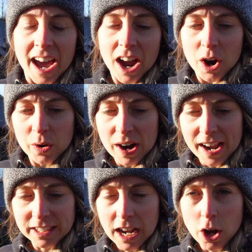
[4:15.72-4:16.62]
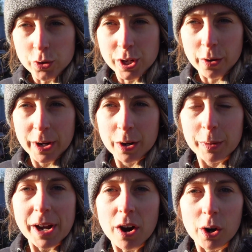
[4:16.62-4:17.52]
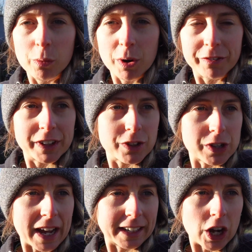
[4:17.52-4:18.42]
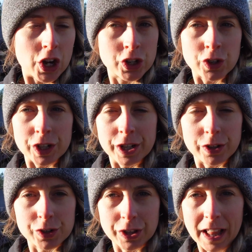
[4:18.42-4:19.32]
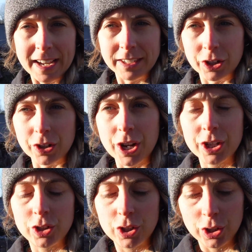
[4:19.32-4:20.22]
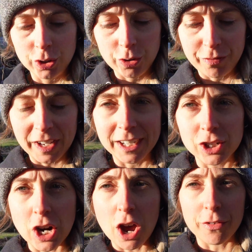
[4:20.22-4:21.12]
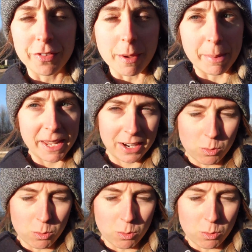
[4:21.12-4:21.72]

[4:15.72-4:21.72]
All right, y'all, so here we are, what feels like 100 years later, to finish off the pig